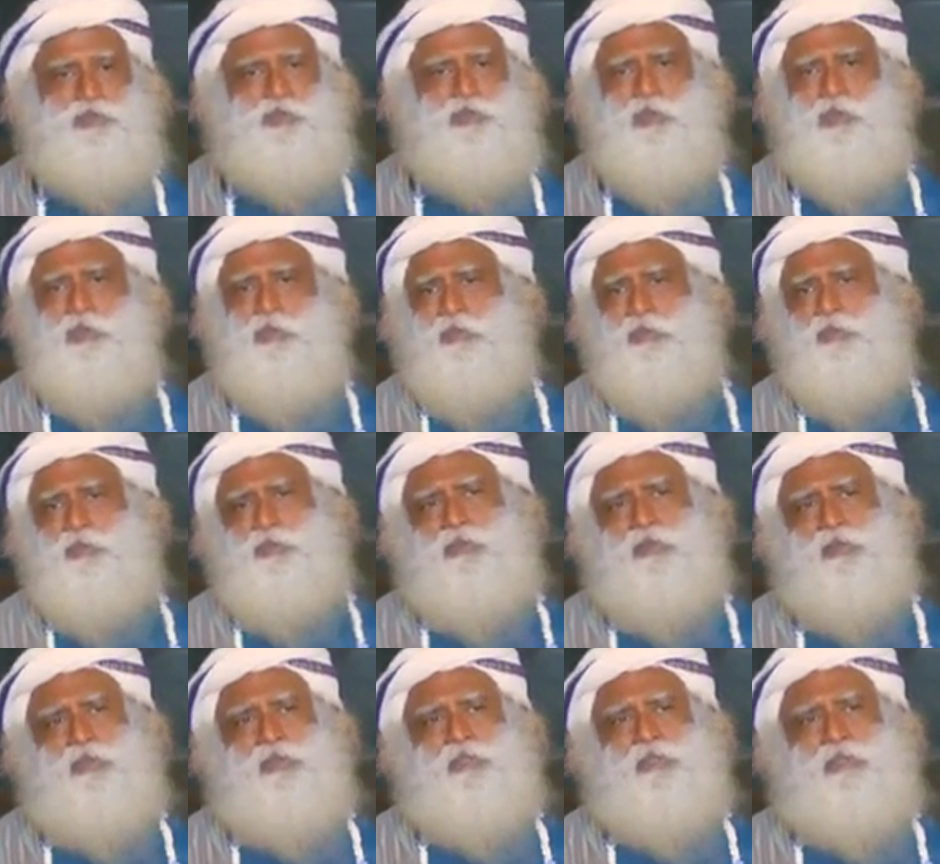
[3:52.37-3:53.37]

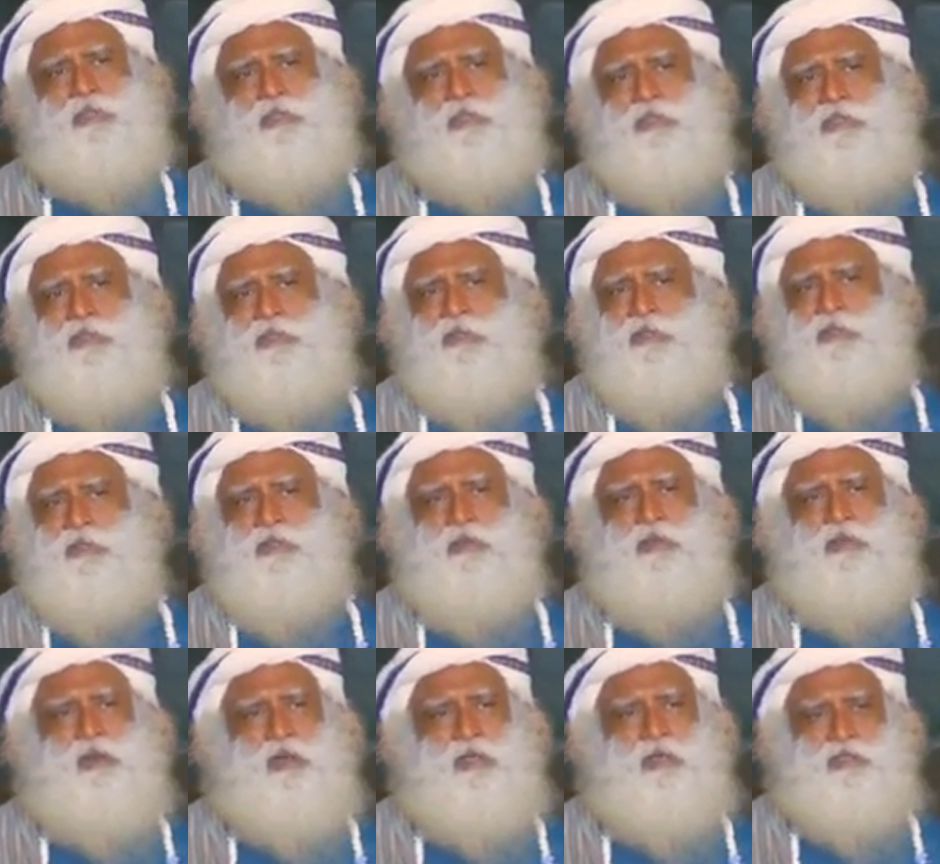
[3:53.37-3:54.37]
So,
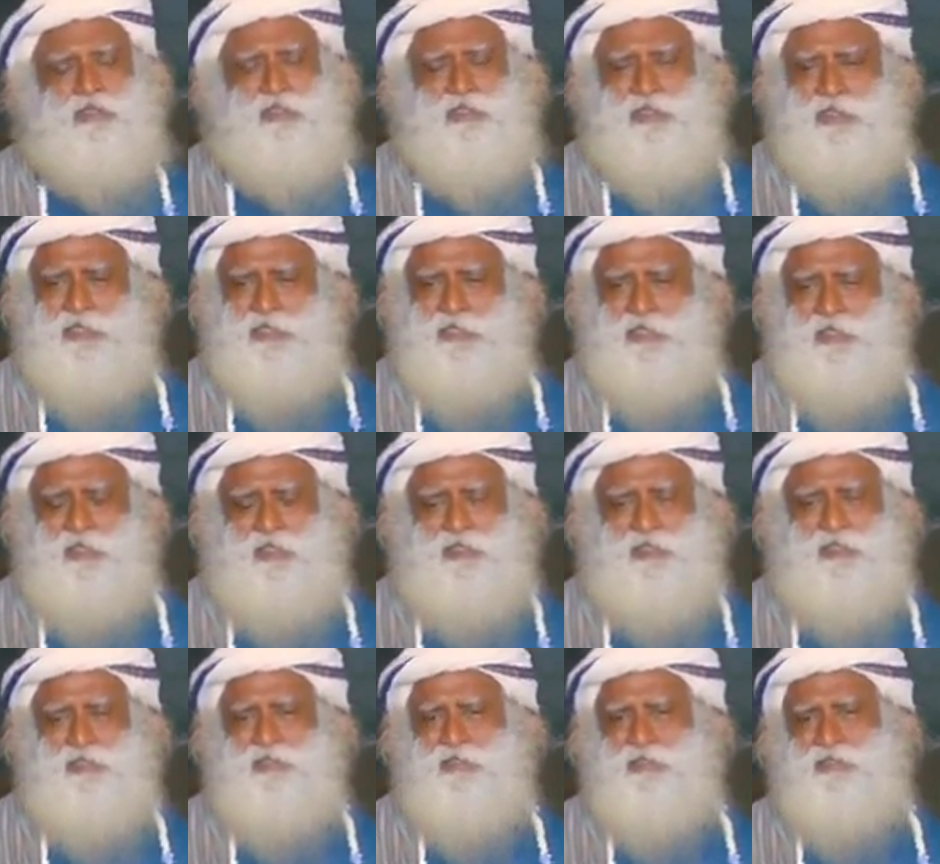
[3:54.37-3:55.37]
God's
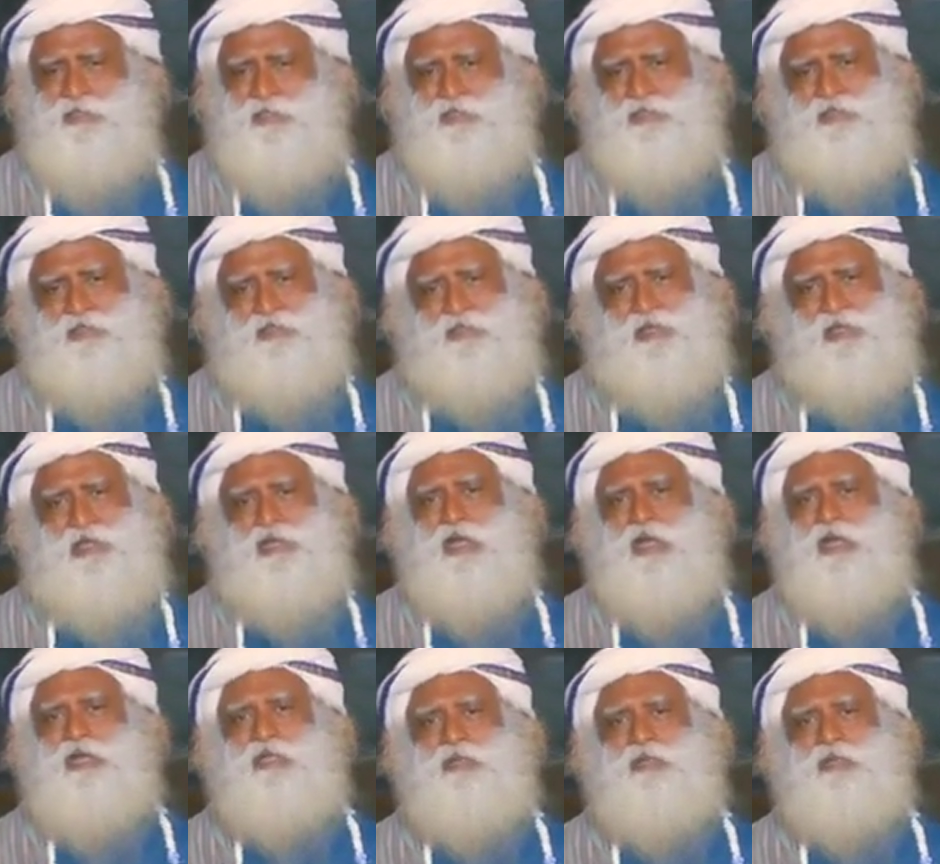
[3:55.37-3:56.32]
dictates are not